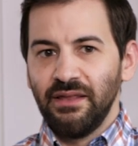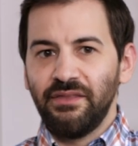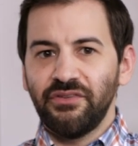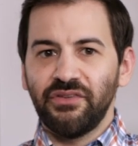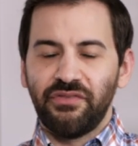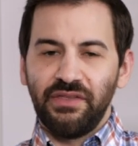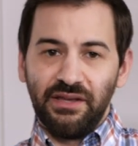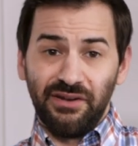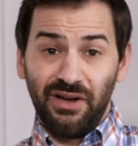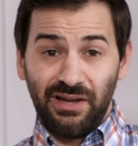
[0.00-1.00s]
This is
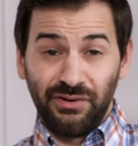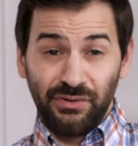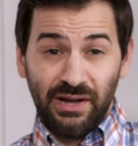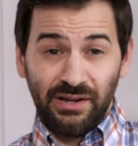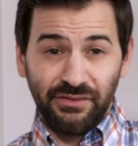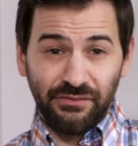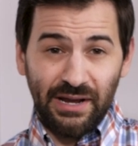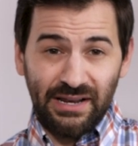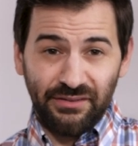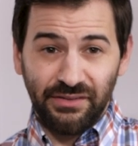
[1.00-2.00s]
the non-rhotic
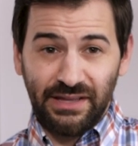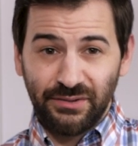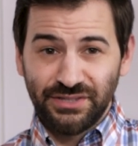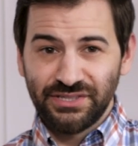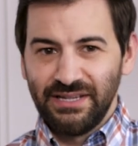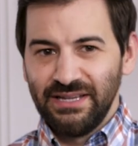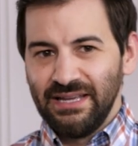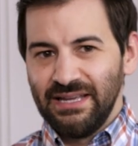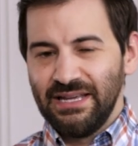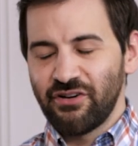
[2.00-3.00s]
variety of the language.
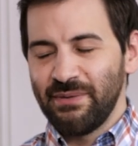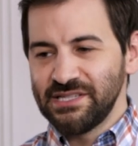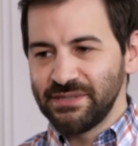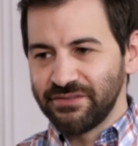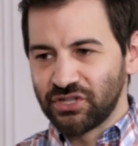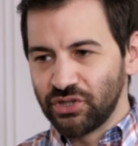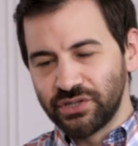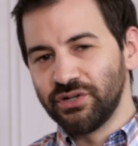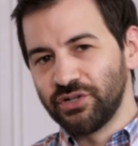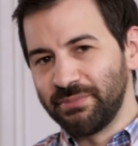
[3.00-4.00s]
It reminds me of
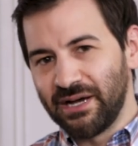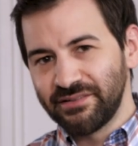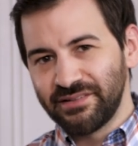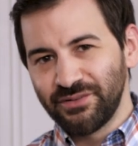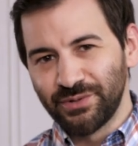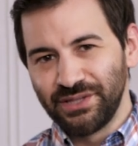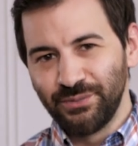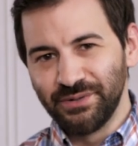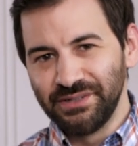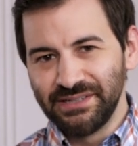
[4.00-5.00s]
good old Boston, where you
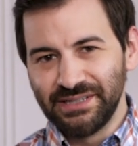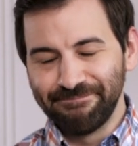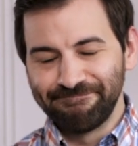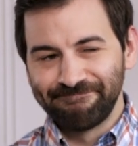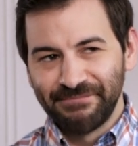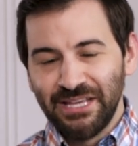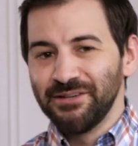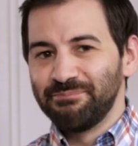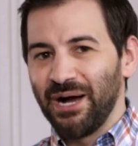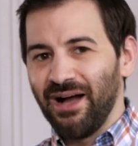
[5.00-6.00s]
would
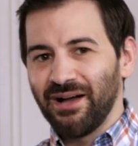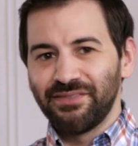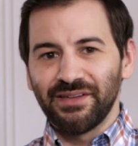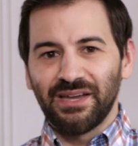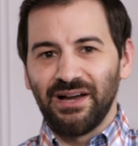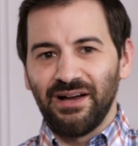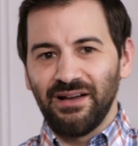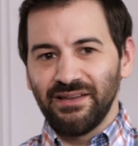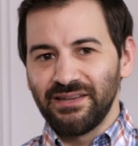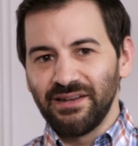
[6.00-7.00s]
park the
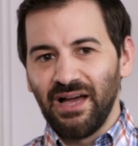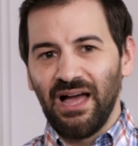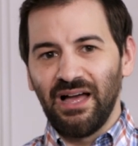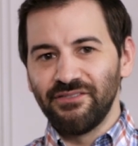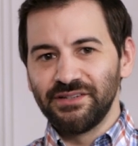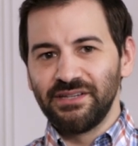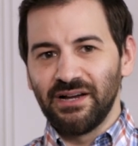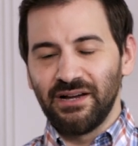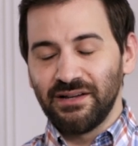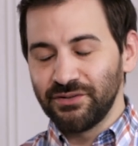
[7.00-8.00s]
car in Harvard
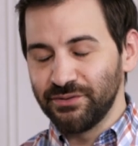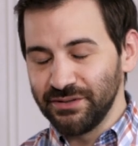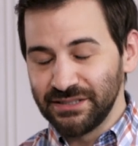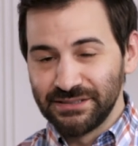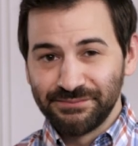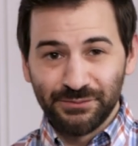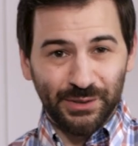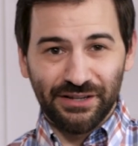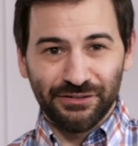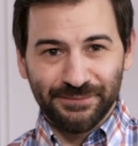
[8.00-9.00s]
Yard or
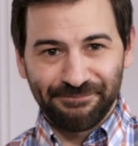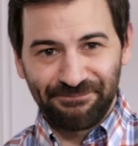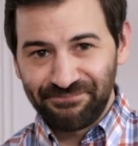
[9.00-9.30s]
whatever.